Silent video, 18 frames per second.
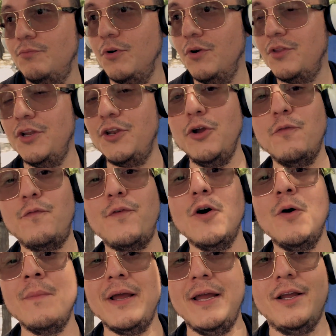we're the new
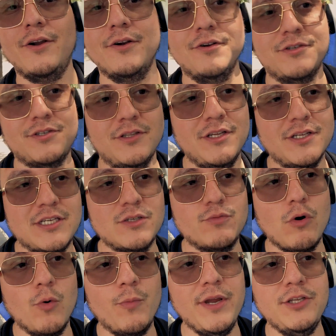filmmakers and this
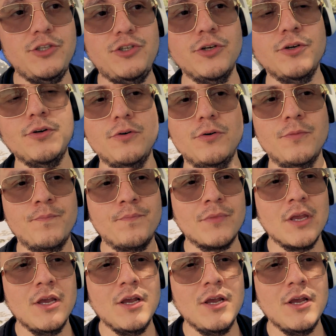is what we do.